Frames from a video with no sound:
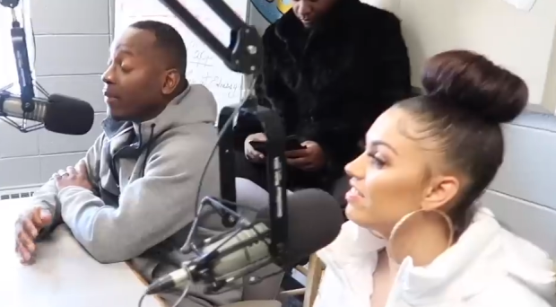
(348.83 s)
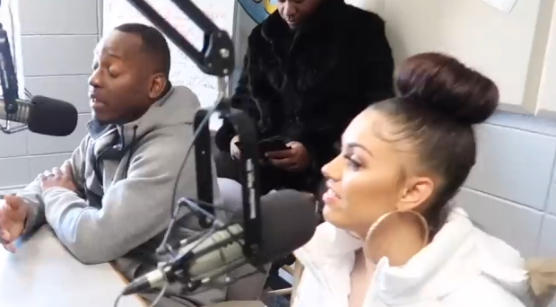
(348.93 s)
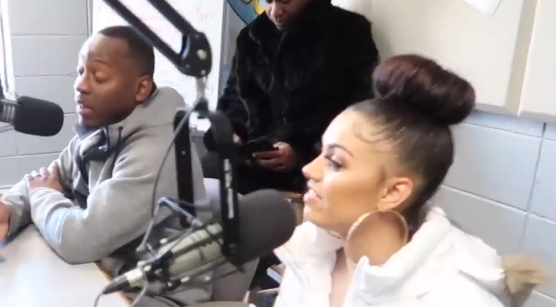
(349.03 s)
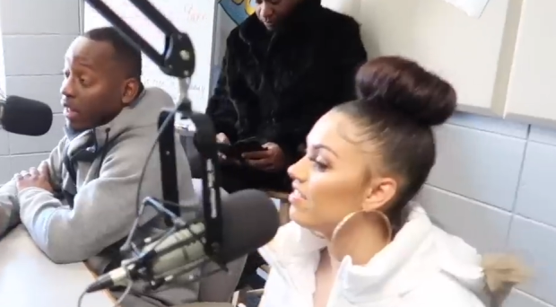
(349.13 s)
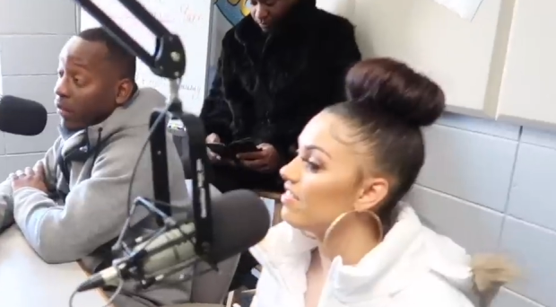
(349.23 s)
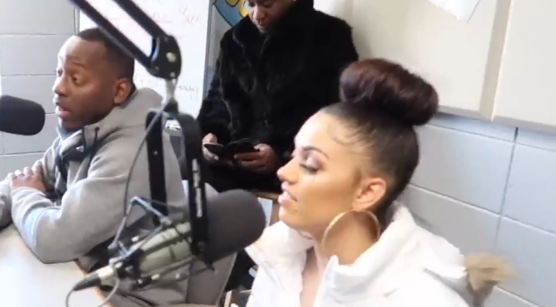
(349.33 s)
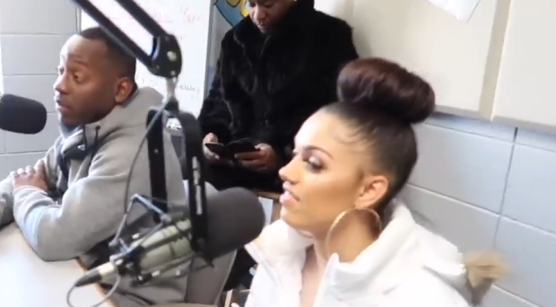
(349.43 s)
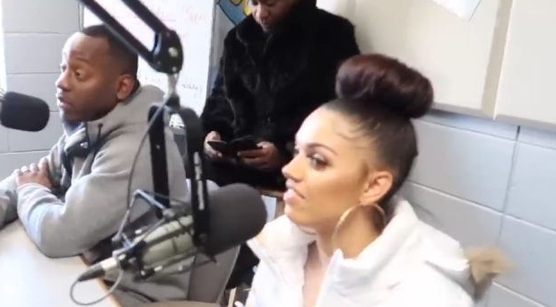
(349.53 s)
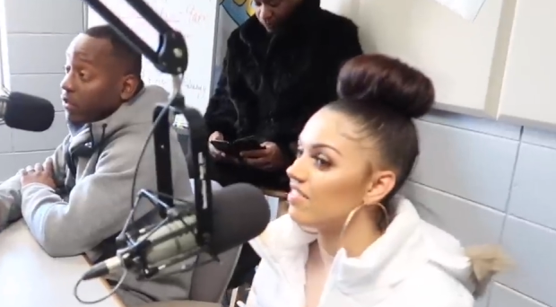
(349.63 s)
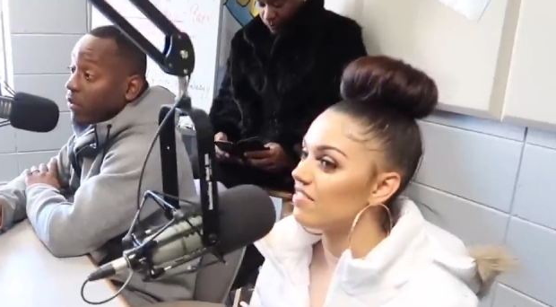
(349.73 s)
Speaker 1: the beginning
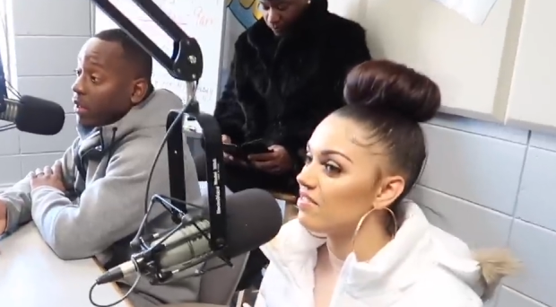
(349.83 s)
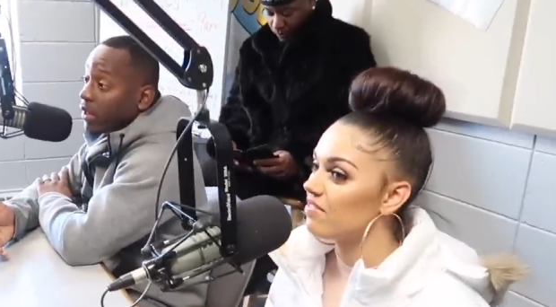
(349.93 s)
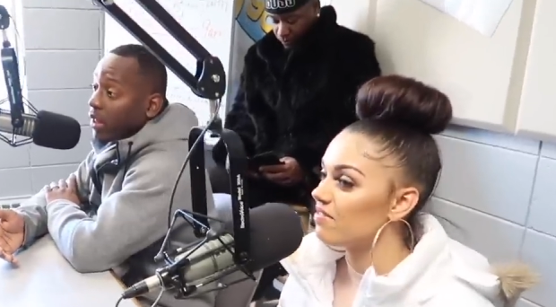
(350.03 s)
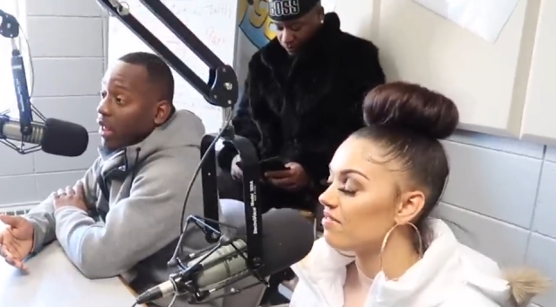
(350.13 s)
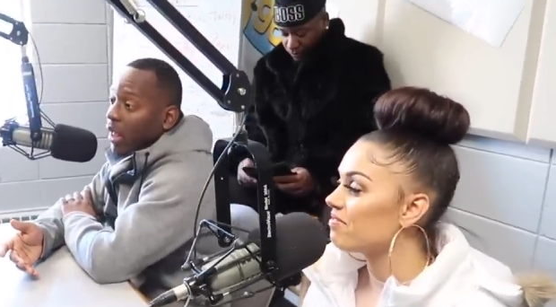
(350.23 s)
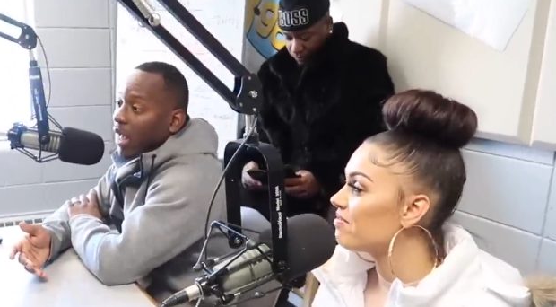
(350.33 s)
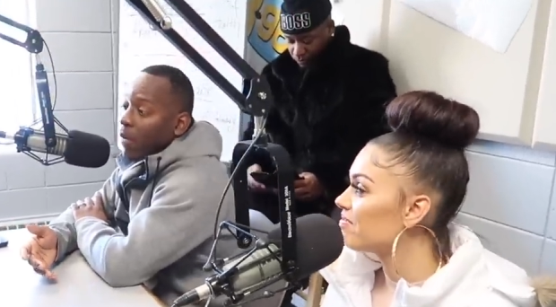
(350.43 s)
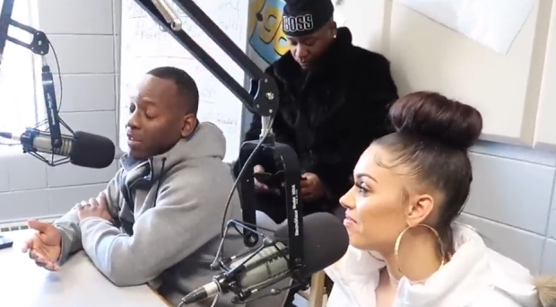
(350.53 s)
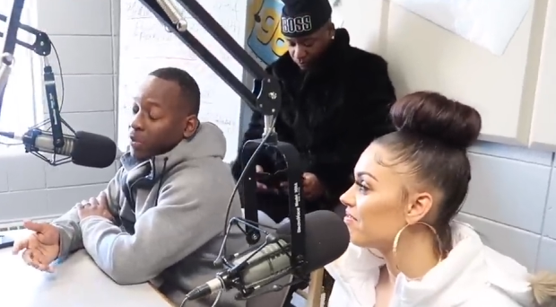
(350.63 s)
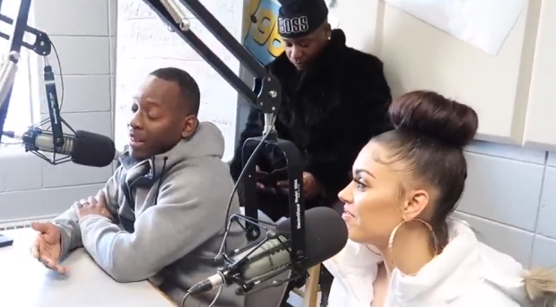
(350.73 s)
when I was doing it,
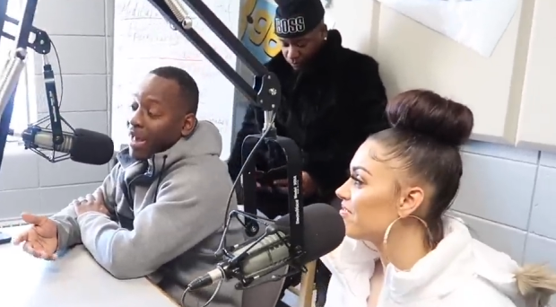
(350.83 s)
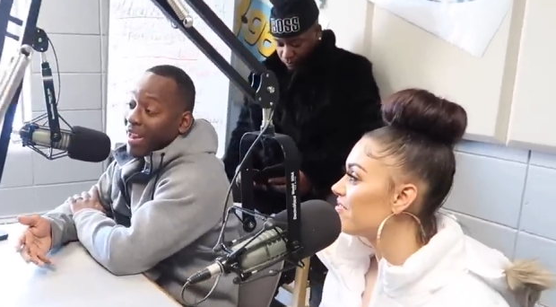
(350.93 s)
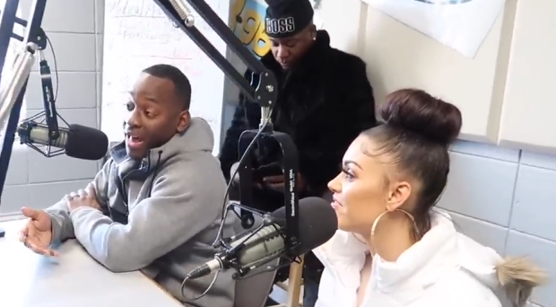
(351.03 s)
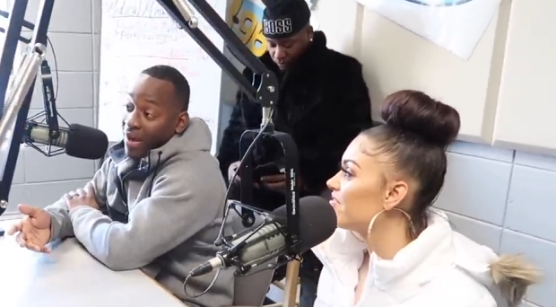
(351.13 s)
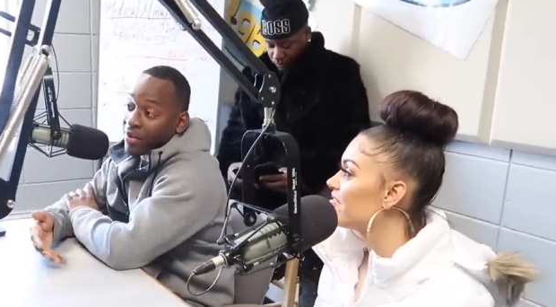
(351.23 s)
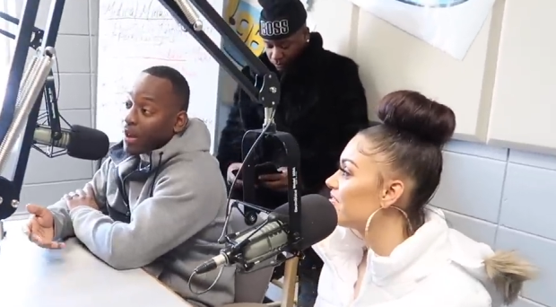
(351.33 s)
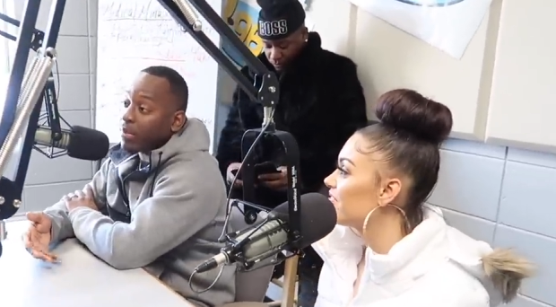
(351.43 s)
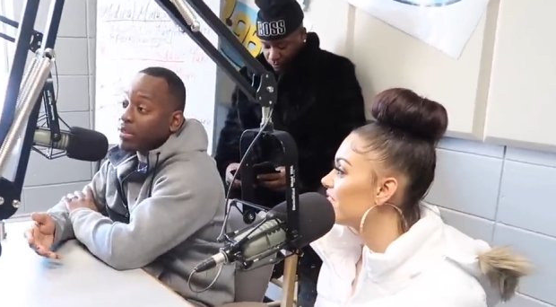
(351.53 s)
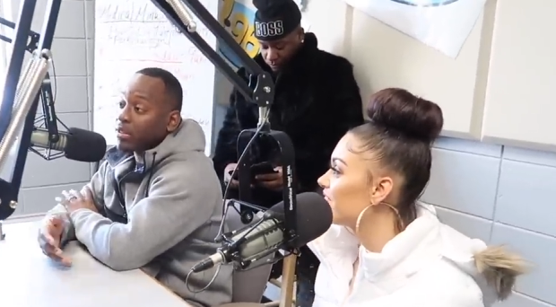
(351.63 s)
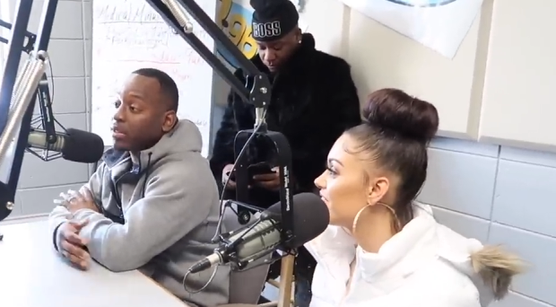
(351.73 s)
I wasn't really had, having
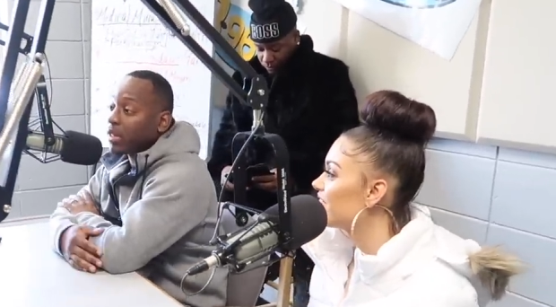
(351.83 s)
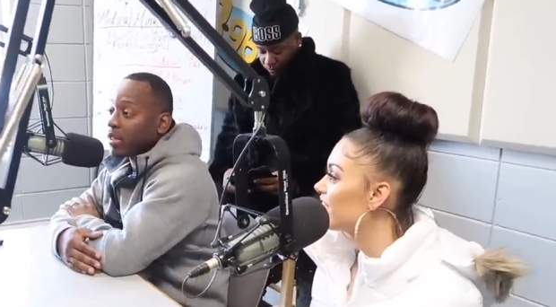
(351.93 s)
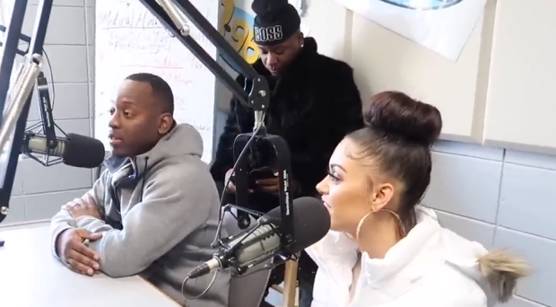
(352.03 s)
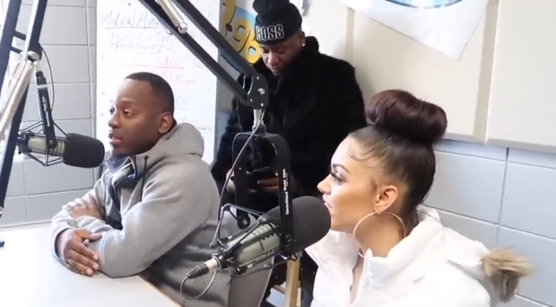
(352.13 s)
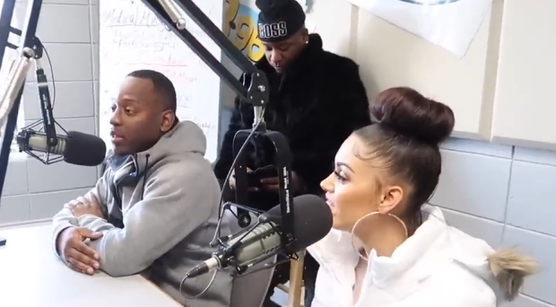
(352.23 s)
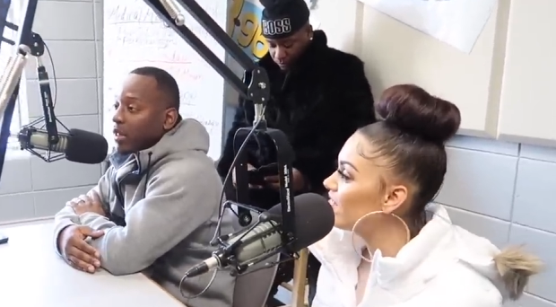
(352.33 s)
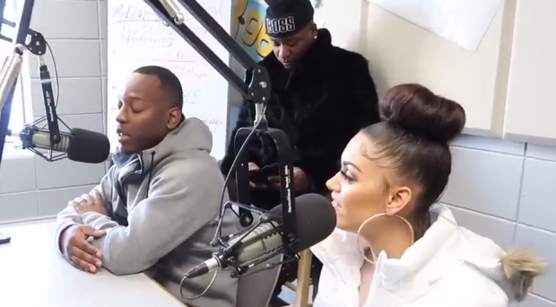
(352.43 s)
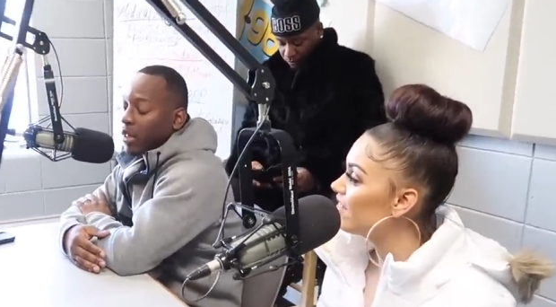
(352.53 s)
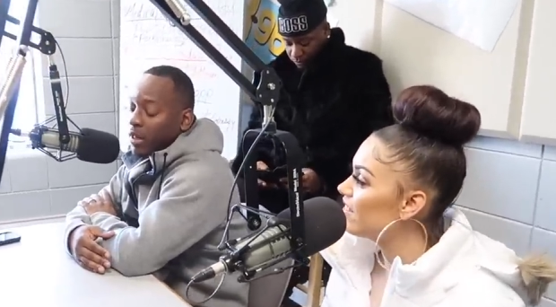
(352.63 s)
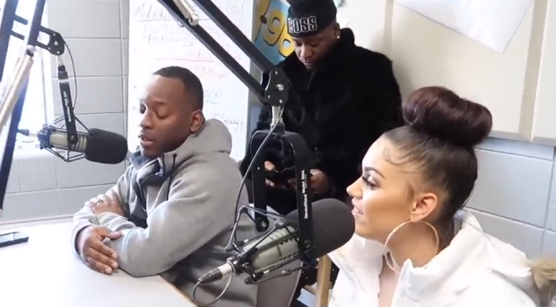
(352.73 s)
that much success, mm-hmm.